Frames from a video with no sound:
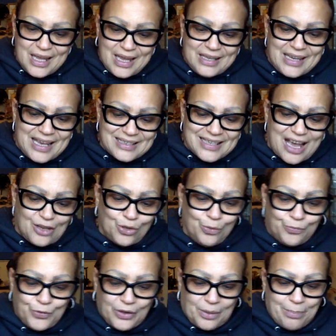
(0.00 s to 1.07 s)
And that's how
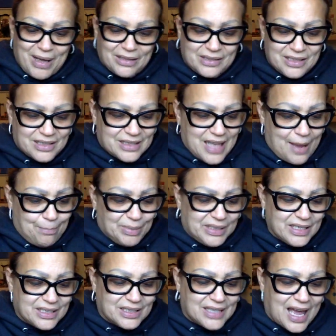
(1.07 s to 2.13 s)
you feel about this knight. But
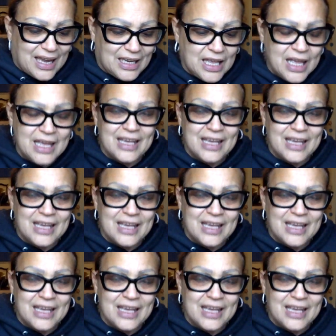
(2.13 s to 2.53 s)
this knight,